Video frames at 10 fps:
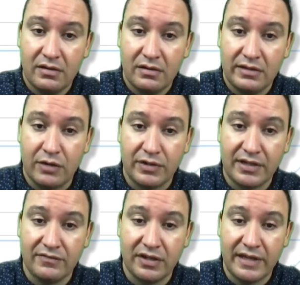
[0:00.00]
Now once
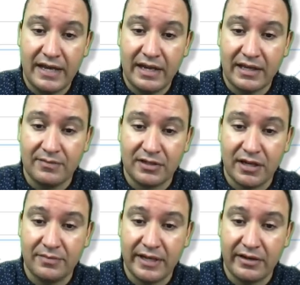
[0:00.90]
I've done that, I can
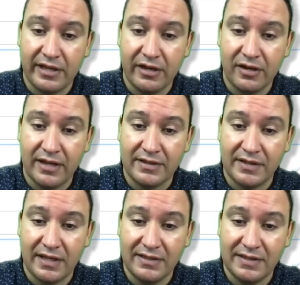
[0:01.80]
come down here and
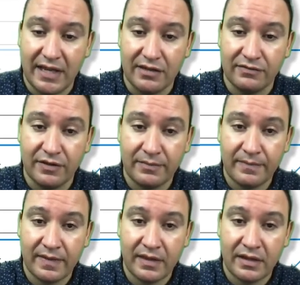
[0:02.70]
say save.
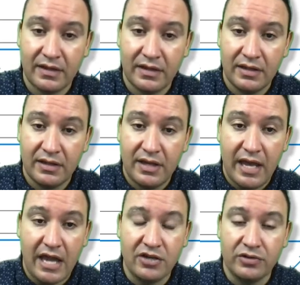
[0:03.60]

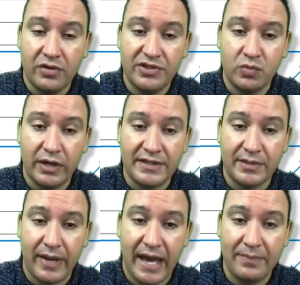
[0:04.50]
And you'll notice what ends up
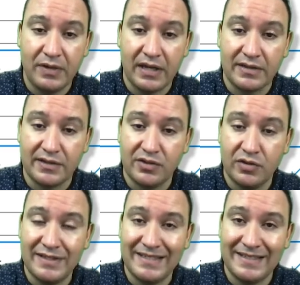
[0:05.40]
happening is as soon
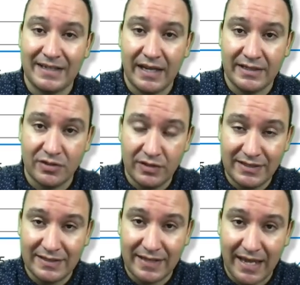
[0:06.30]
as
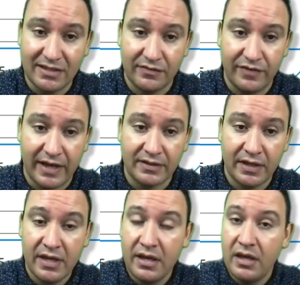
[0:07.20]
it takes effect,
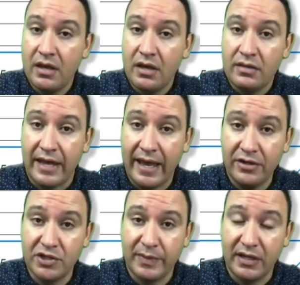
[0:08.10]
the
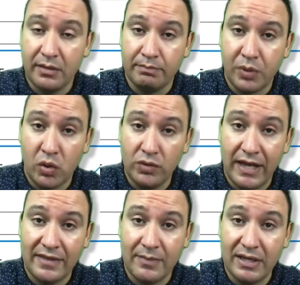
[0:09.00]
headers become bold
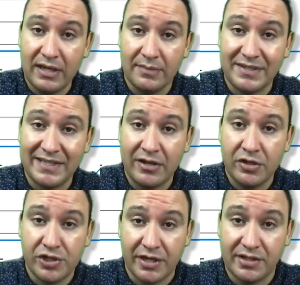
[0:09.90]
and they become center
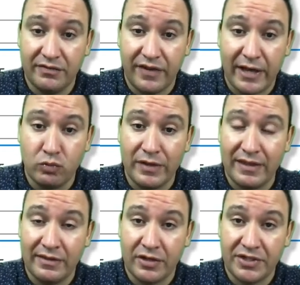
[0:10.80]
justified within
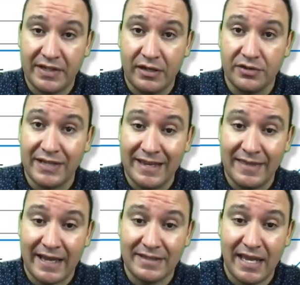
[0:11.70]
their cells in
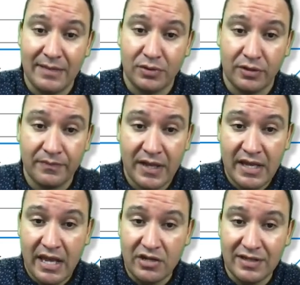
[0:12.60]
that table.
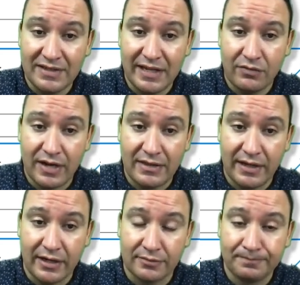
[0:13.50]
And you can see it right there.